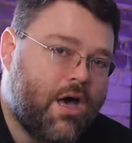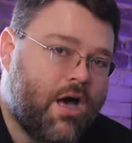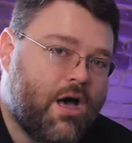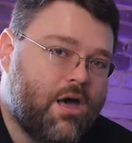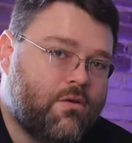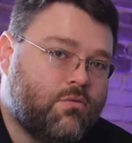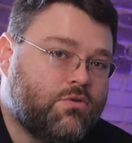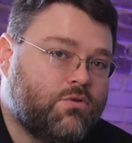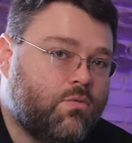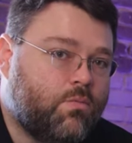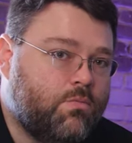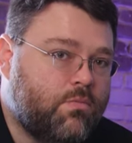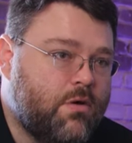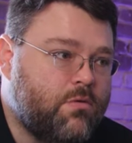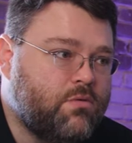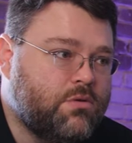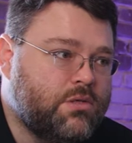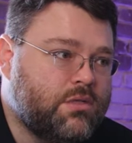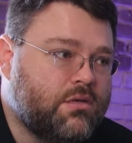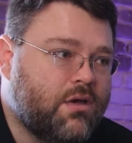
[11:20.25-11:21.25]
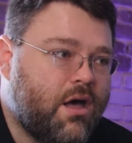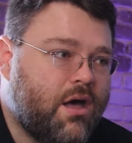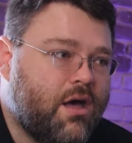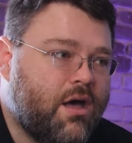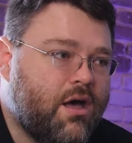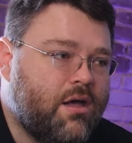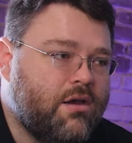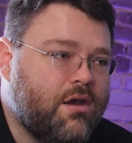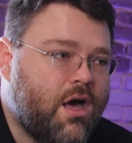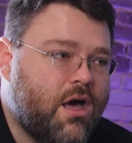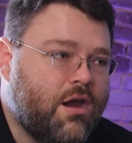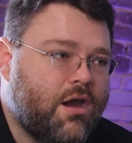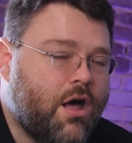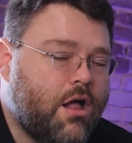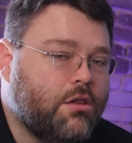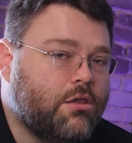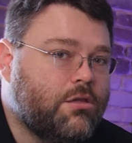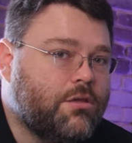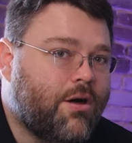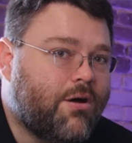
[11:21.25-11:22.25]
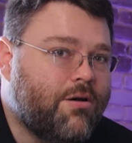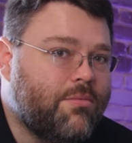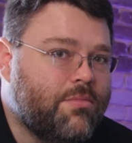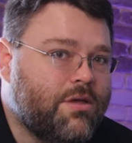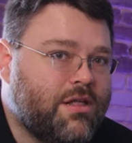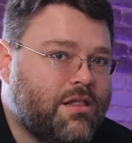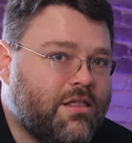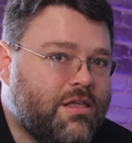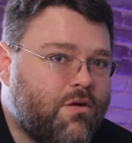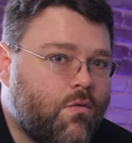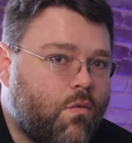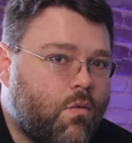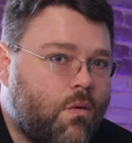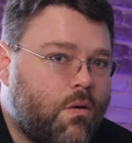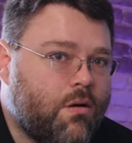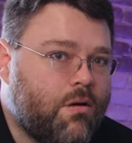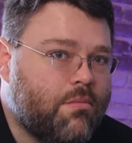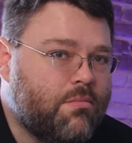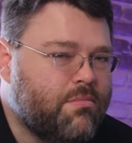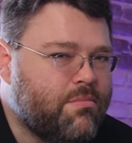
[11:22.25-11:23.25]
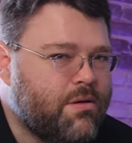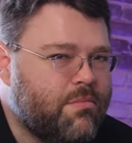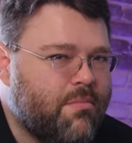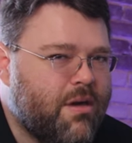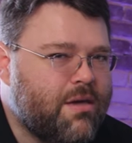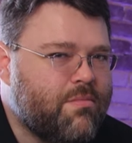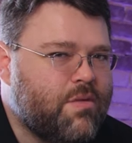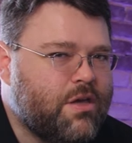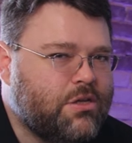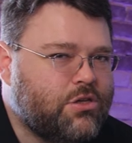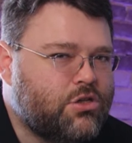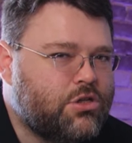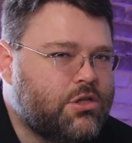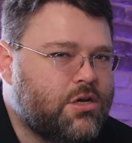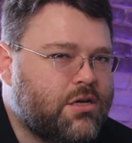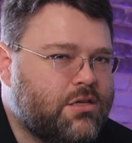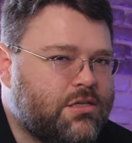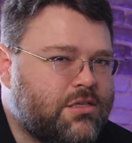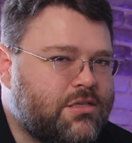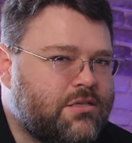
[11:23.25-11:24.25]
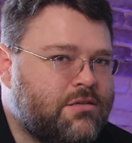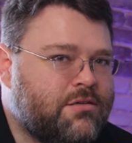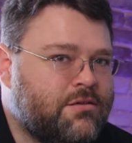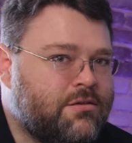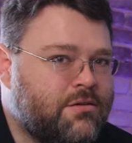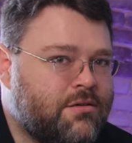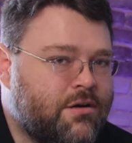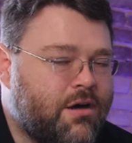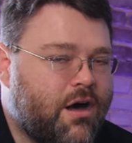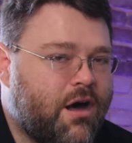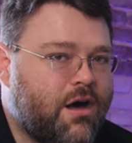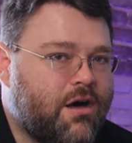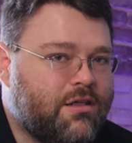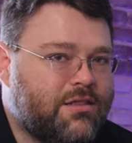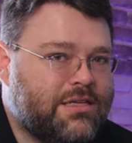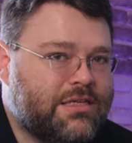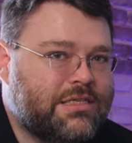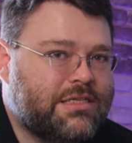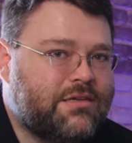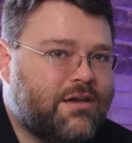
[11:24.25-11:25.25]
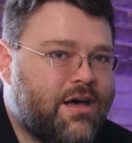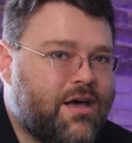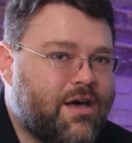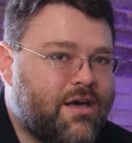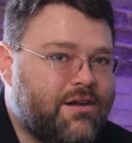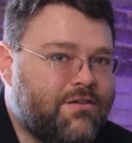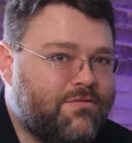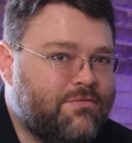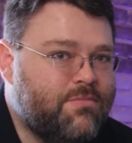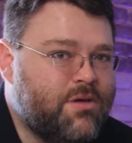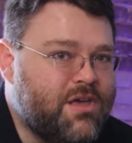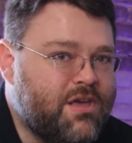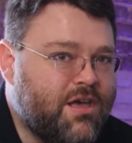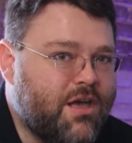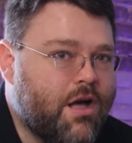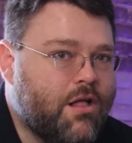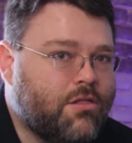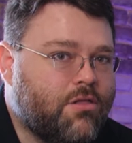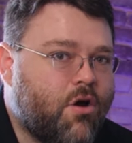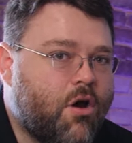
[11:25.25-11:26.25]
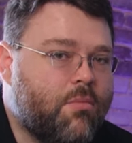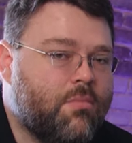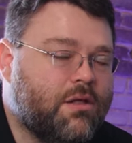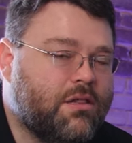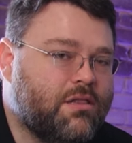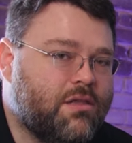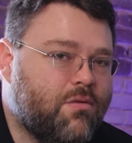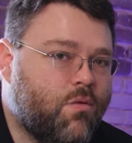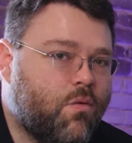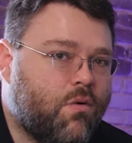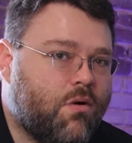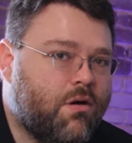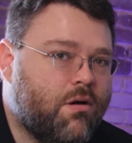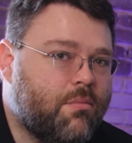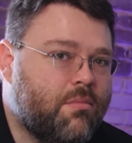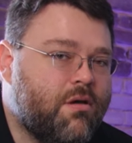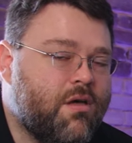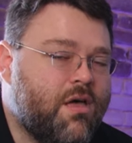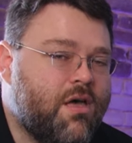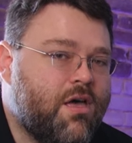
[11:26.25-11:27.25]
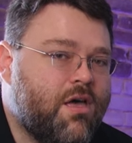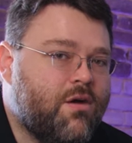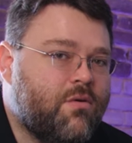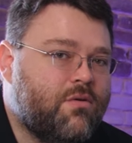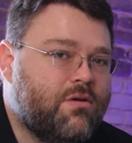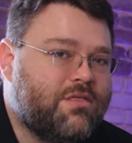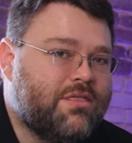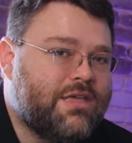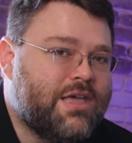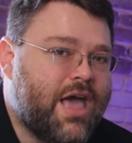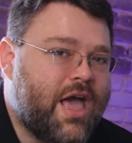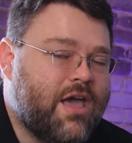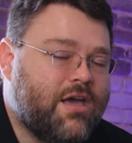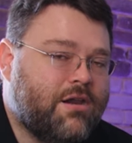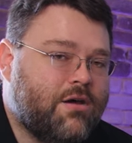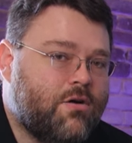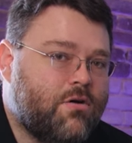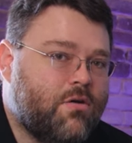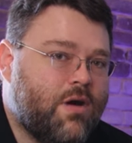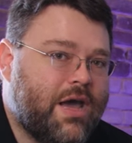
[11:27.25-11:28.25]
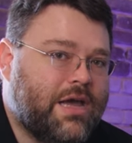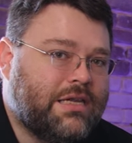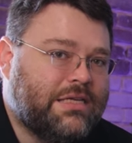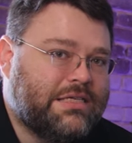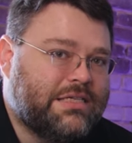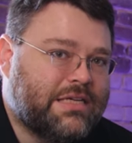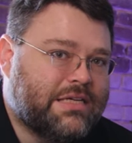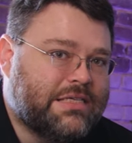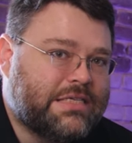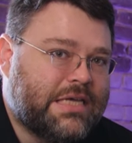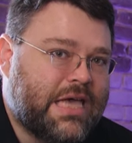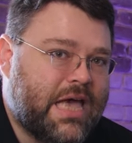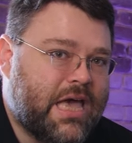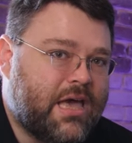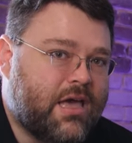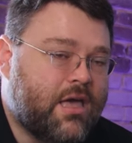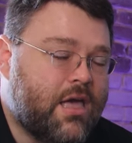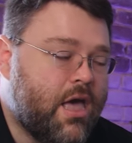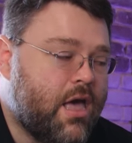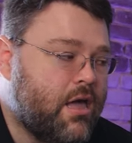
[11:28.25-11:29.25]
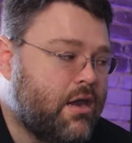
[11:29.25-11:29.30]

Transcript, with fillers: Uh, it was it was not alarmingly warm, but maybe just on the side of being alarmingly warm with the 8086K.